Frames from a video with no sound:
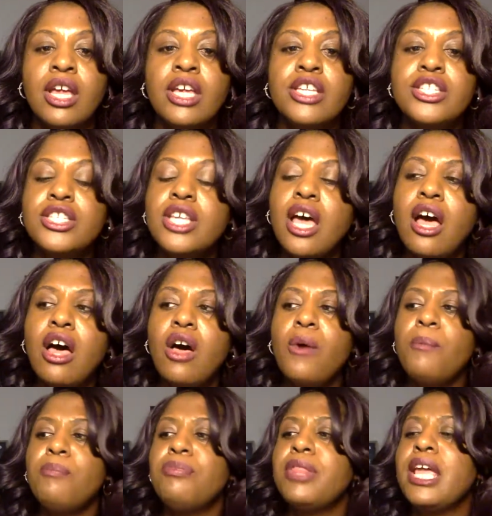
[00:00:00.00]

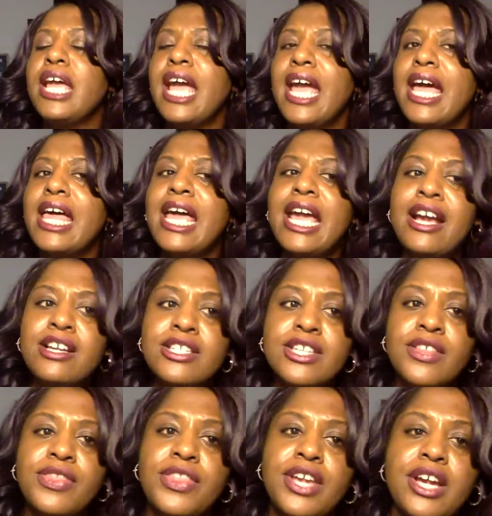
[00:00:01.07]
So here's
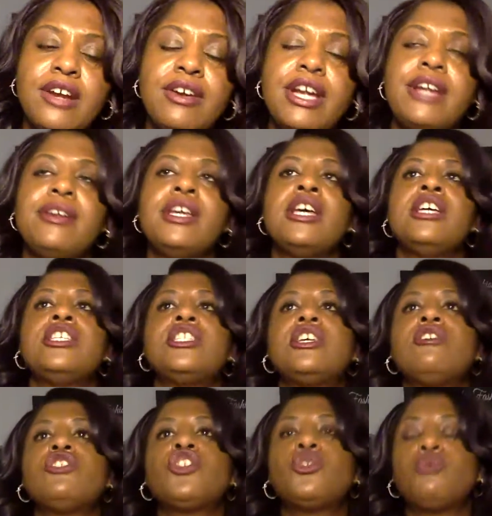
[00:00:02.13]
a theory.
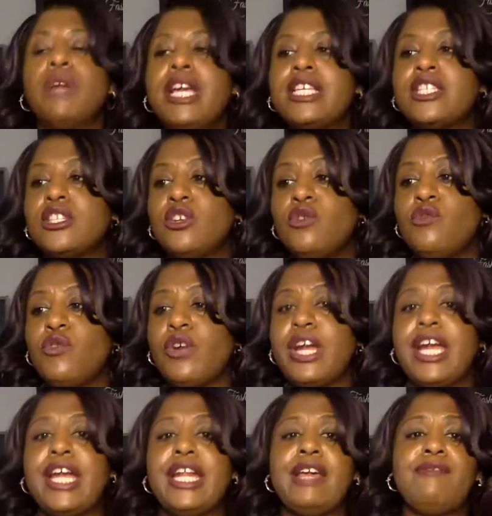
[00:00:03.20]
So Tariq's new
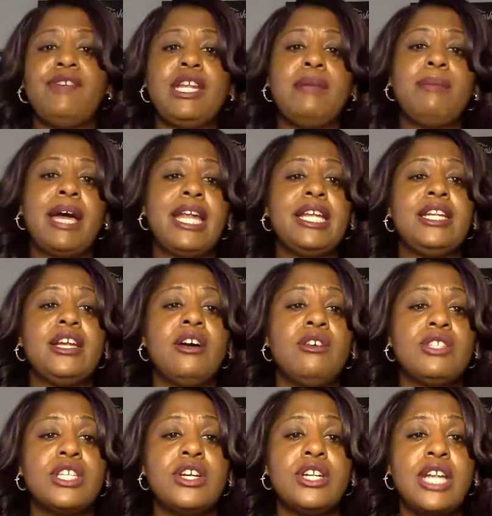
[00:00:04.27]
friend, if anybody
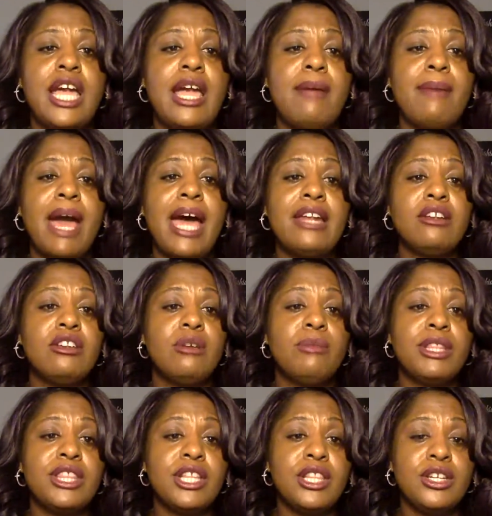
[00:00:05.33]
knows her name, I don't know
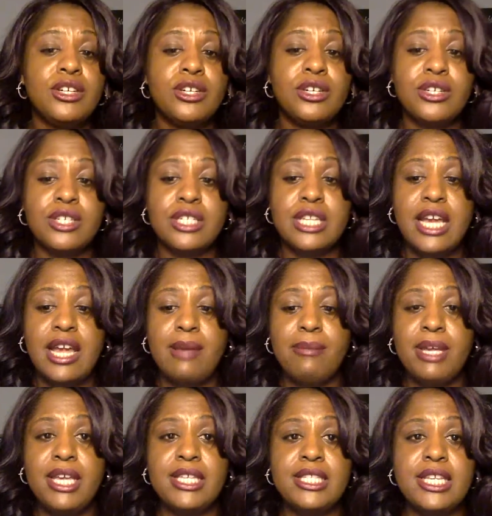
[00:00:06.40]
what the little girl's name
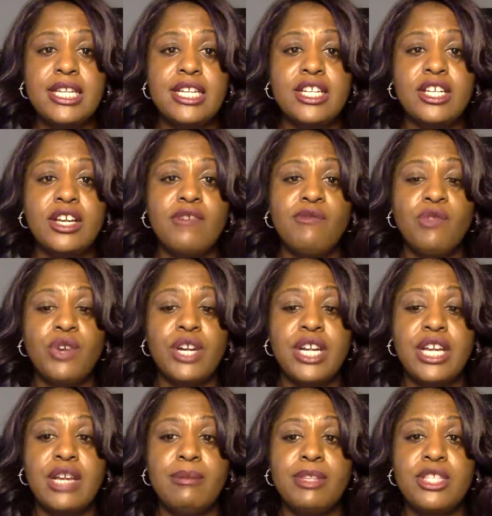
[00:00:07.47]
is, that then
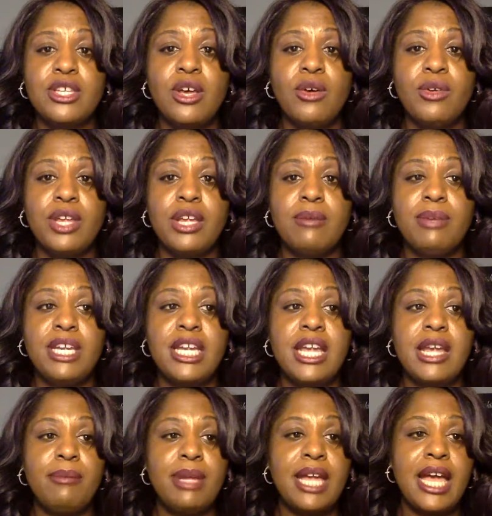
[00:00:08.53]
confronted him and told him he
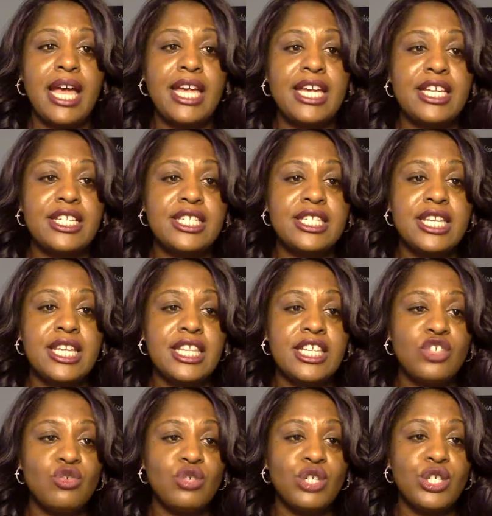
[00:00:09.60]
can't be out here selling
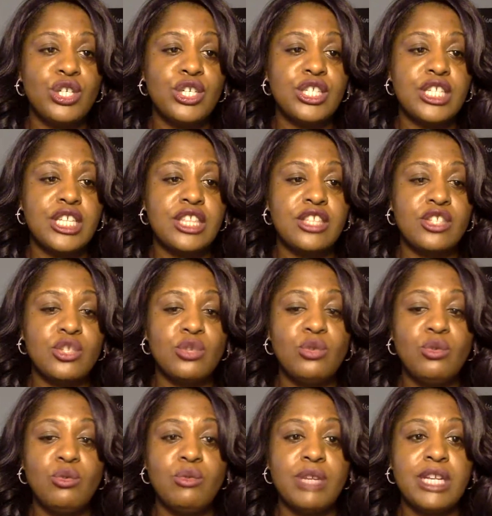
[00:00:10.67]
drugs at the
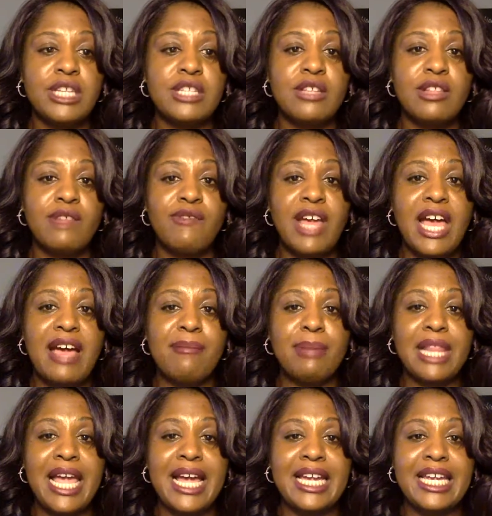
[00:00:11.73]
school when there's only 5
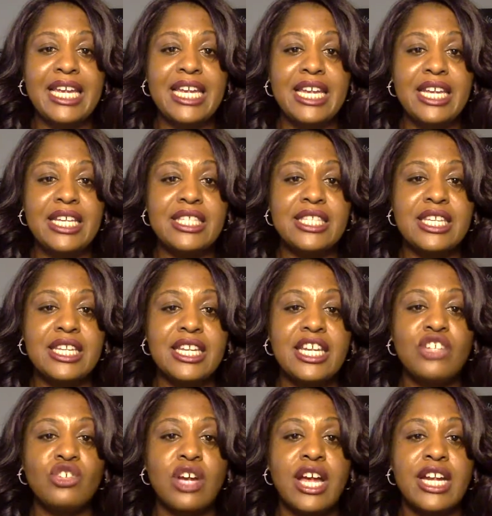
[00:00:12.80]
black kids, and he
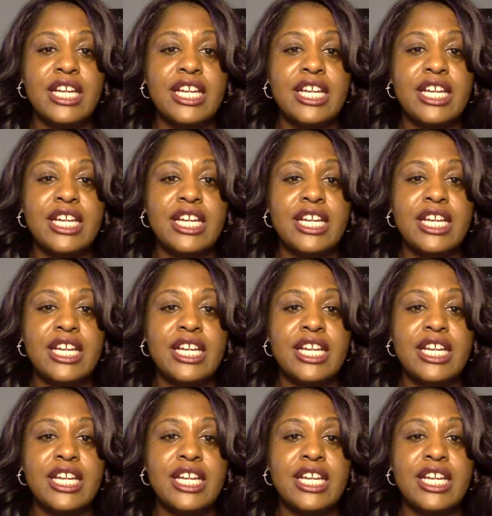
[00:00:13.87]
trying